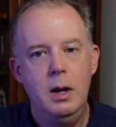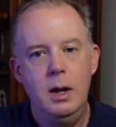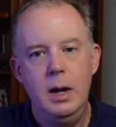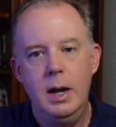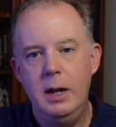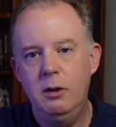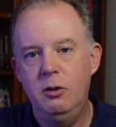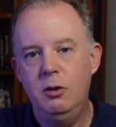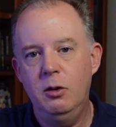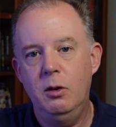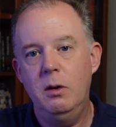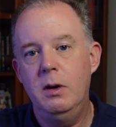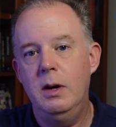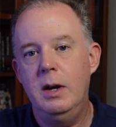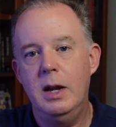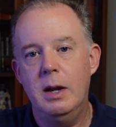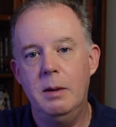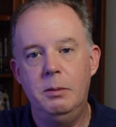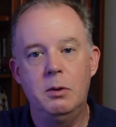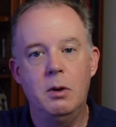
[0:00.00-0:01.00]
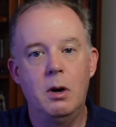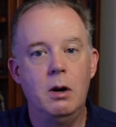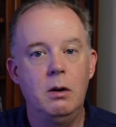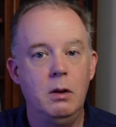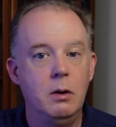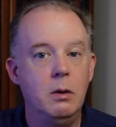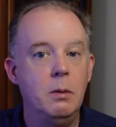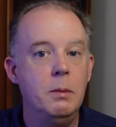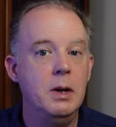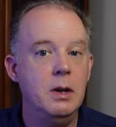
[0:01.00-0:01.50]
And certain nibs are a
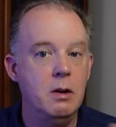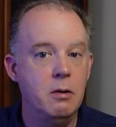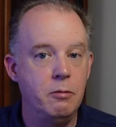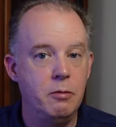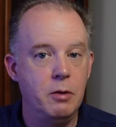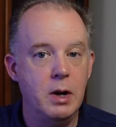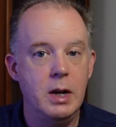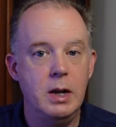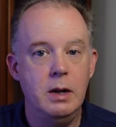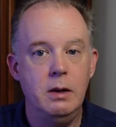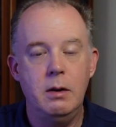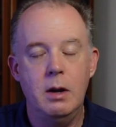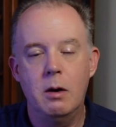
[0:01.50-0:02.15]
little bit different.